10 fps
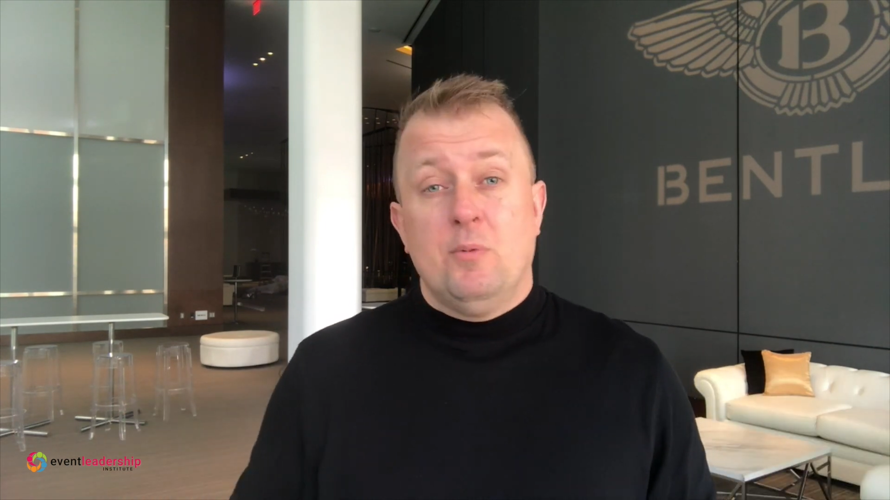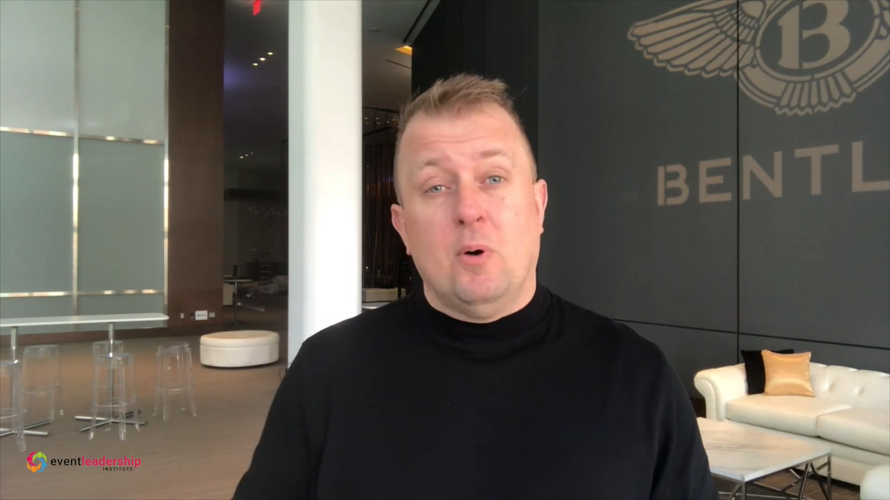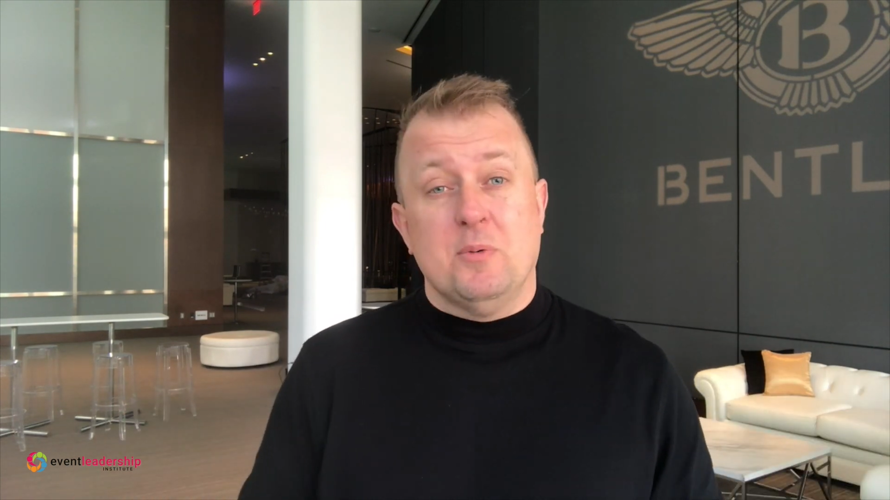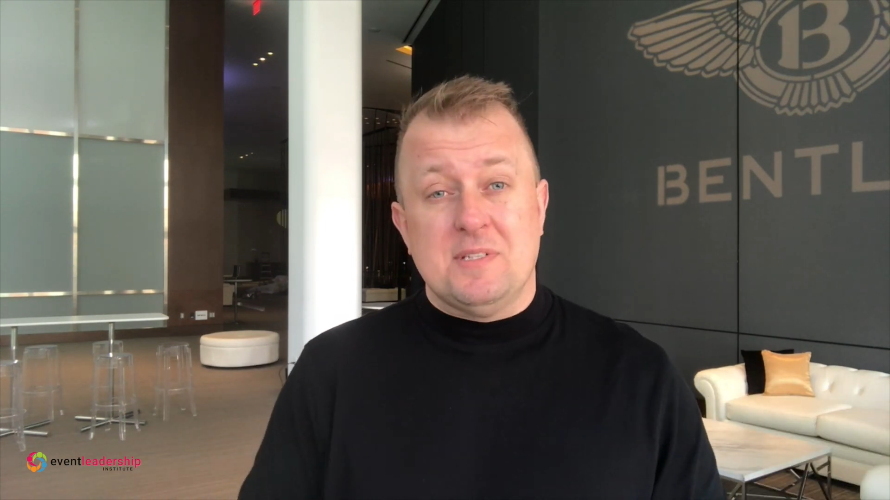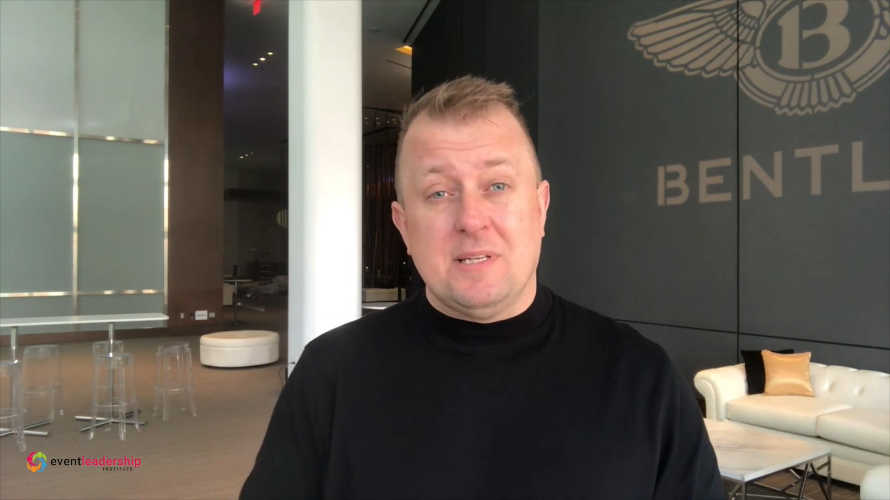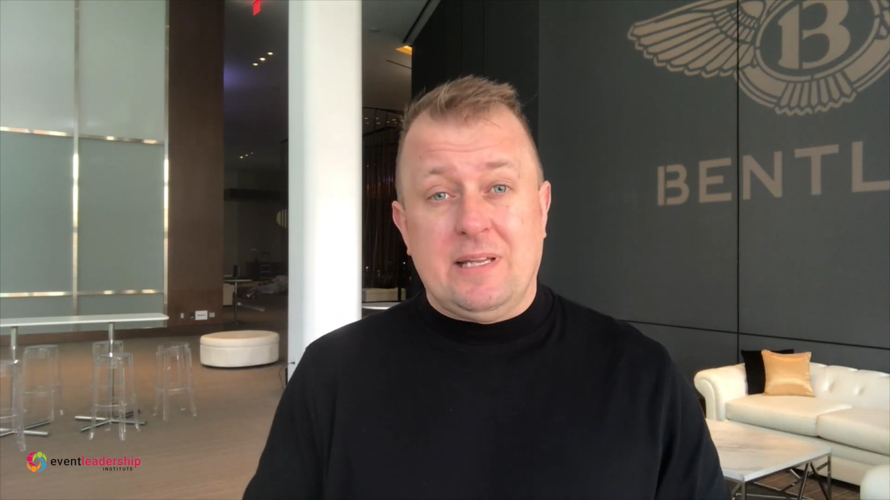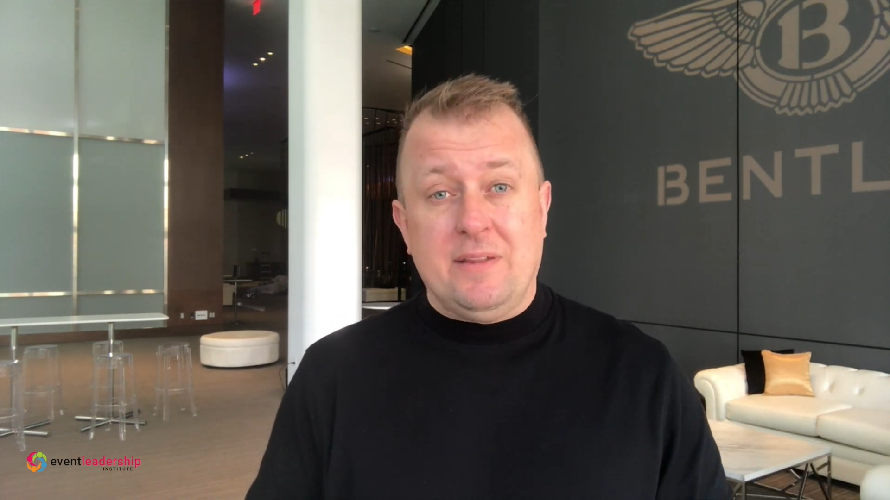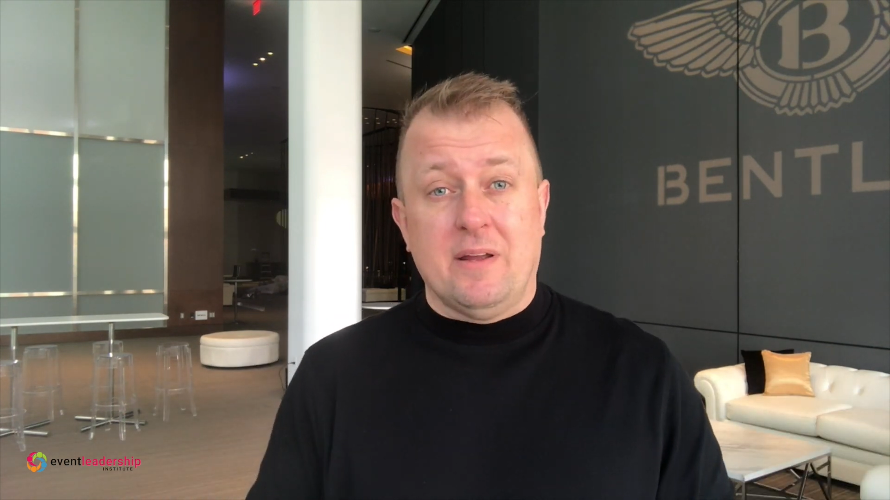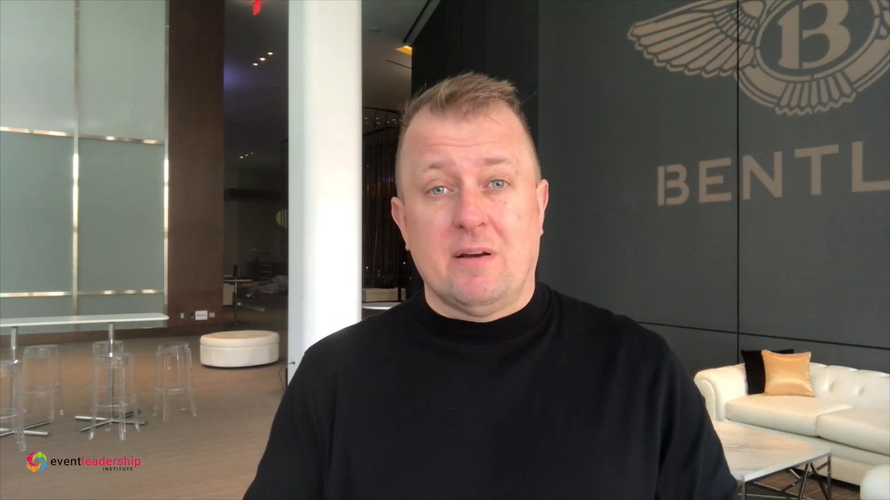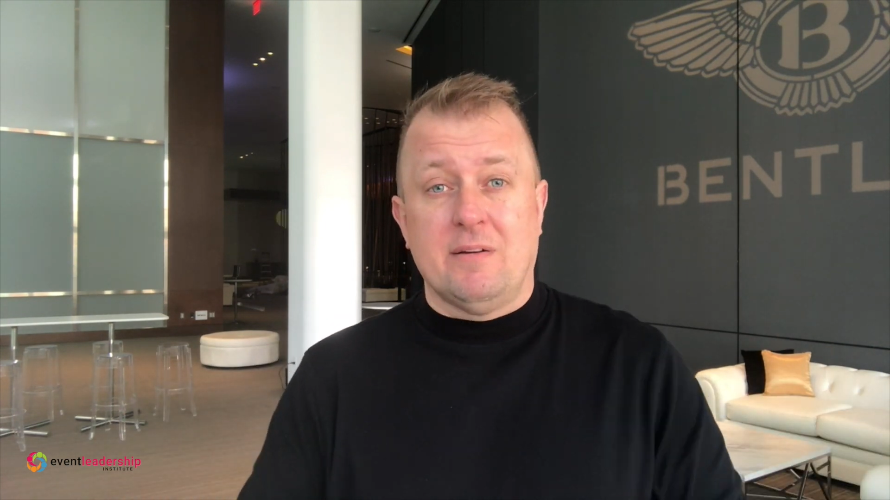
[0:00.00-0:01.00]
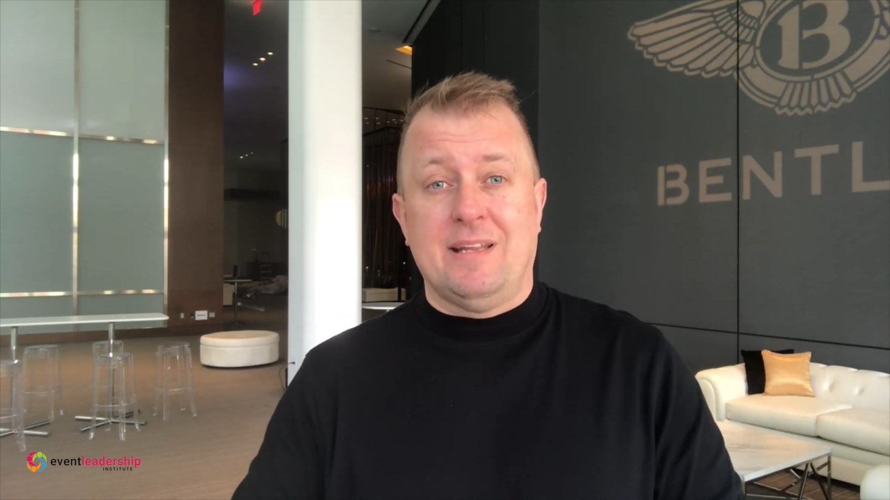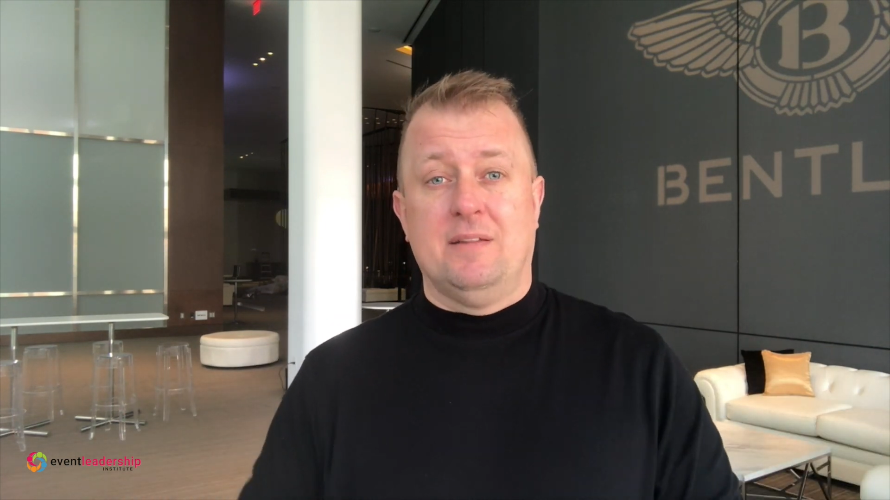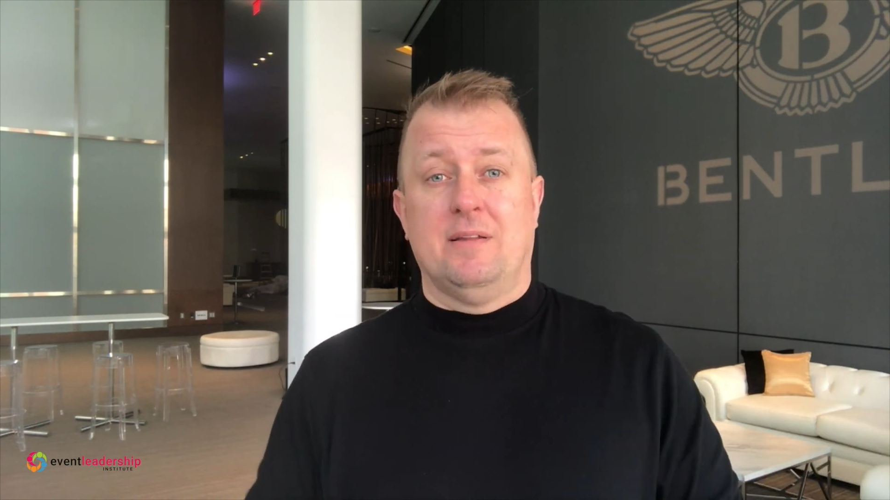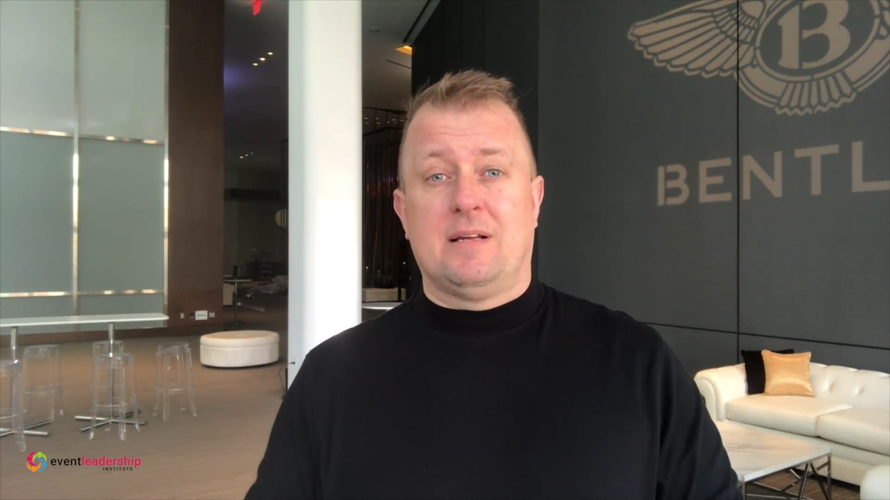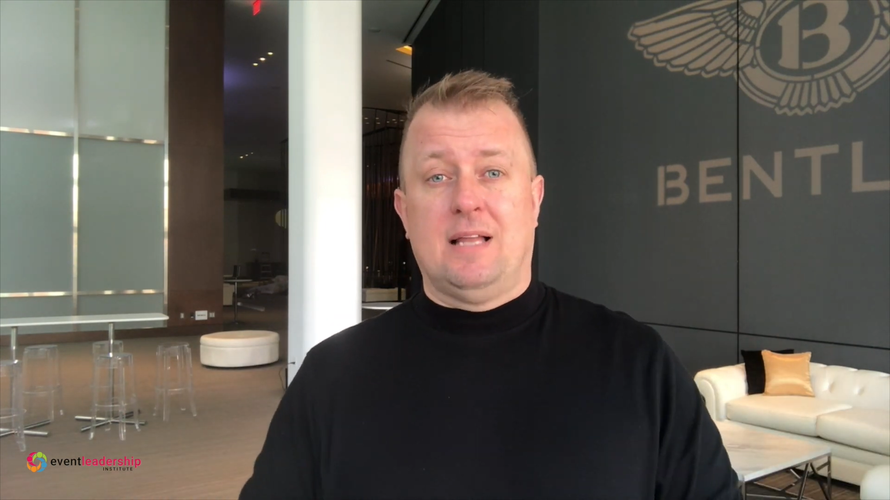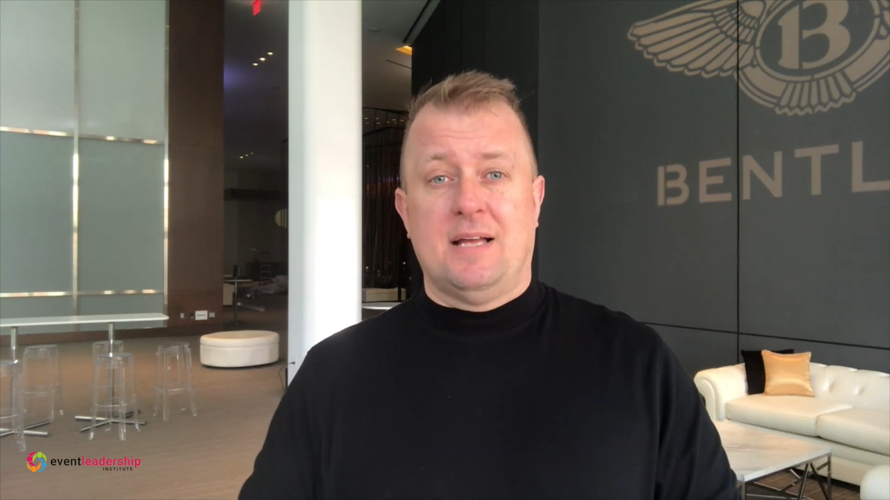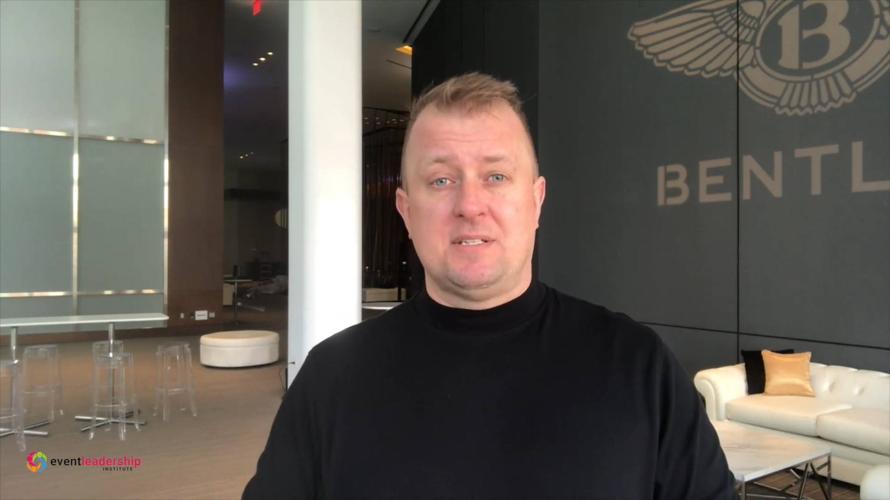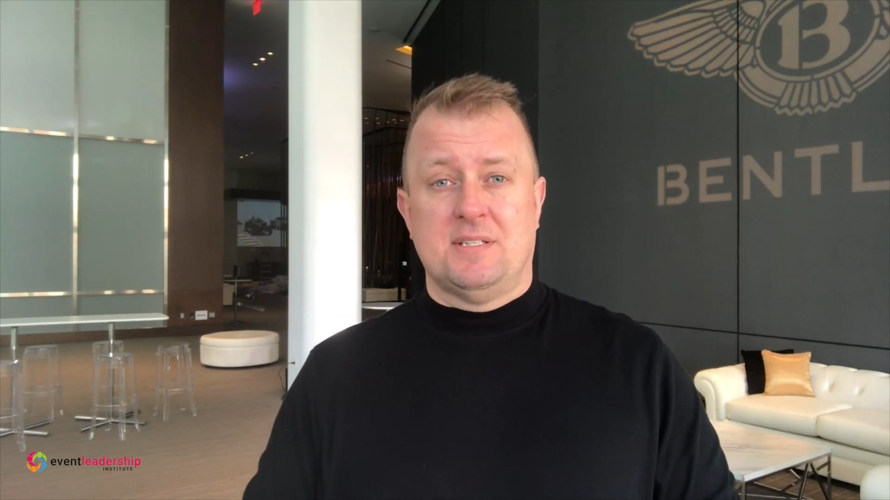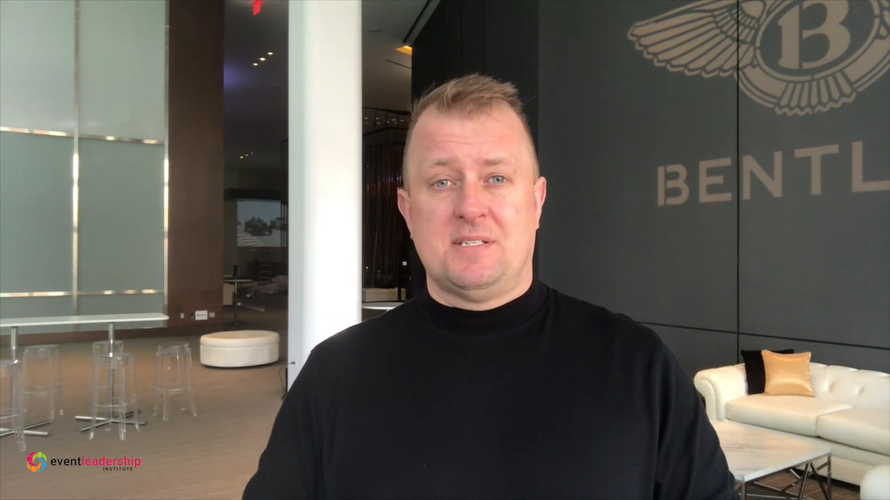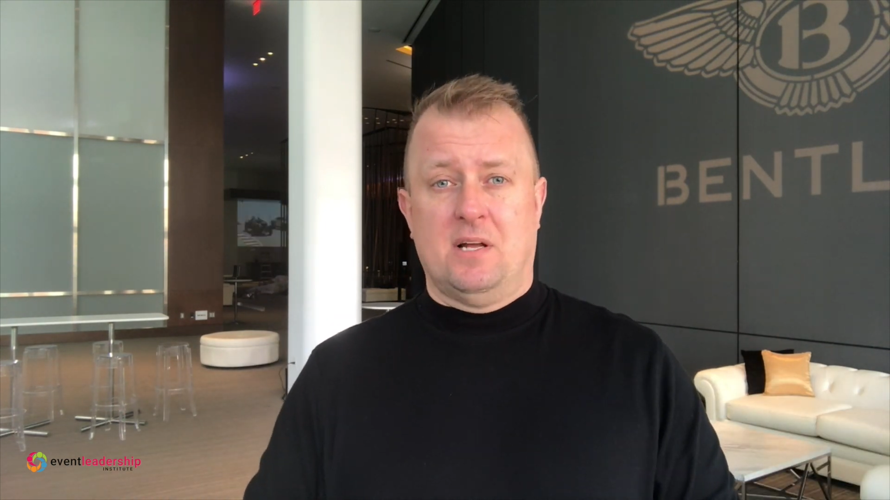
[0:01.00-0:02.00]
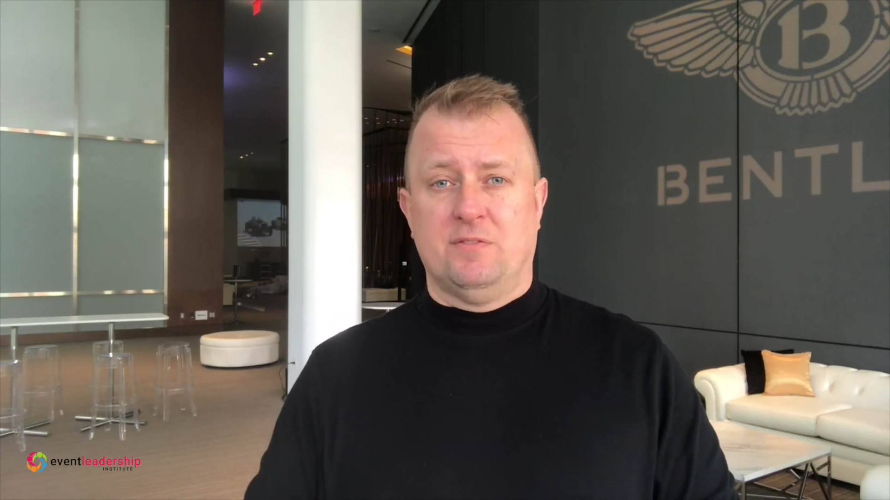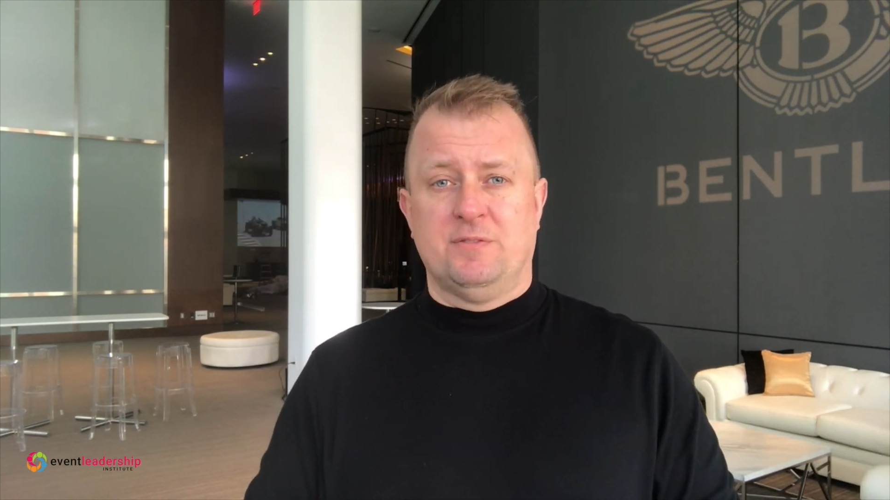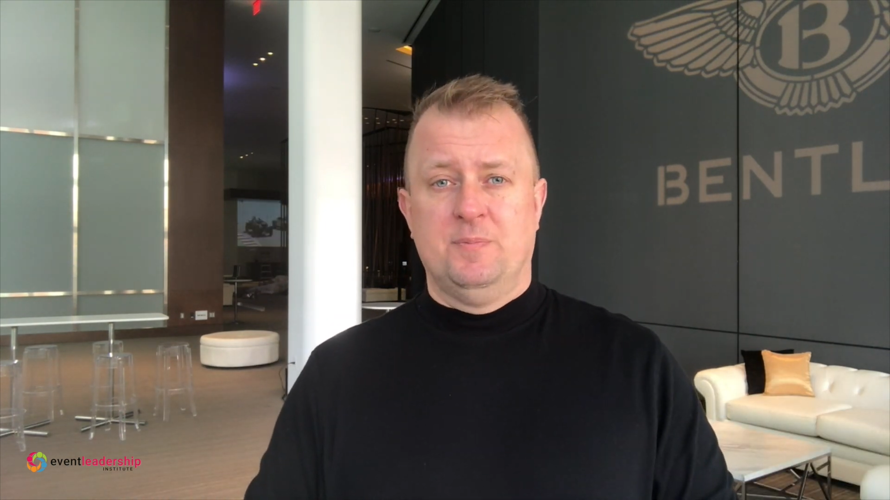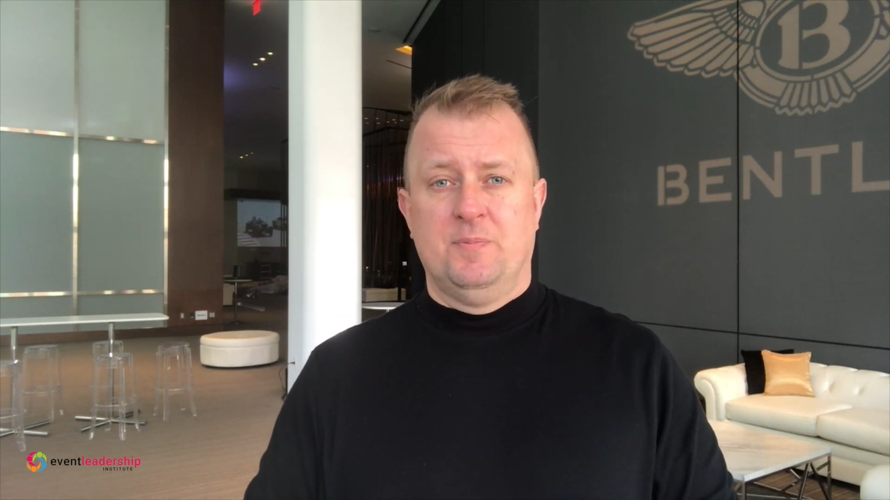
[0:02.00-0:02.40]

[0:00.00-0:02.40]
what was in there in the class itself.